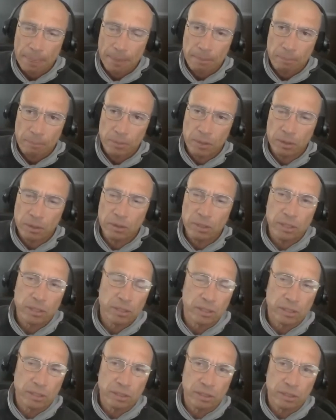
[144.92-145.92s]
you know,
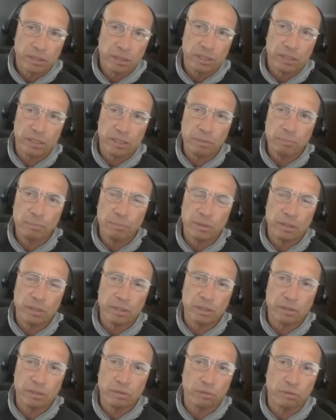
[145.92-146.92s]
it's something
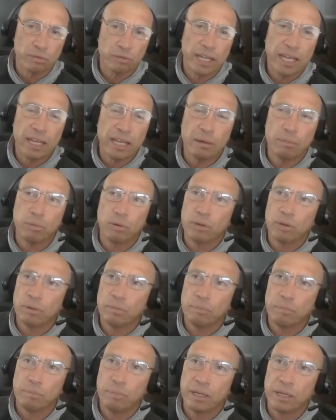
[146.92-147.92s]
that's
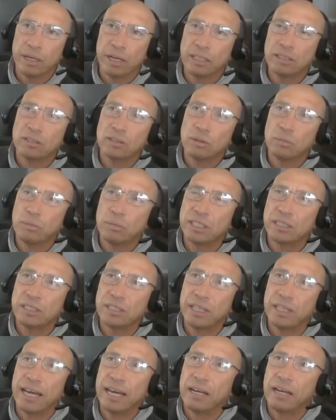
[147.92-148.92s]
relatable, but not so
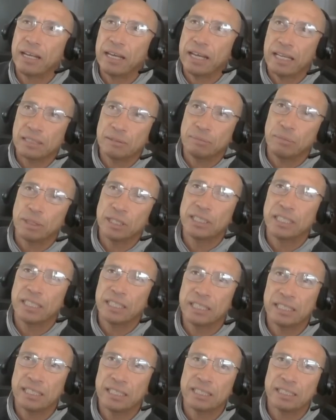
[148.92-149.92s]
much that, as much as
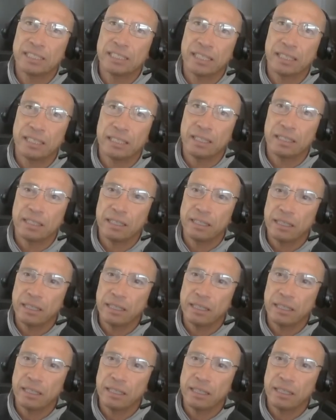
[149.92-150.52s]
it is that